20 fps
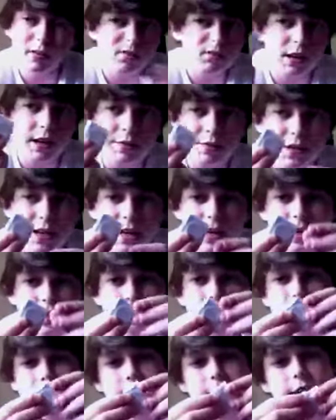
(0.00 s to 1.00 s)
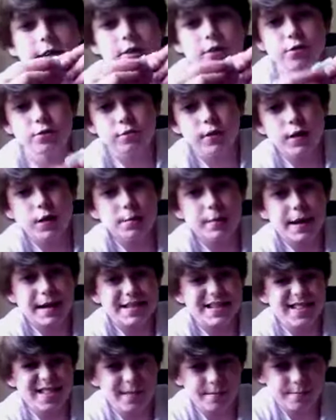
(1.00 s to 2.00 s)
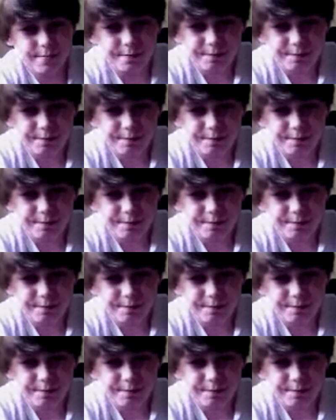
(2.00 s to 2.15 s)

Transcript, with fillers: or left hand, doesn't really matter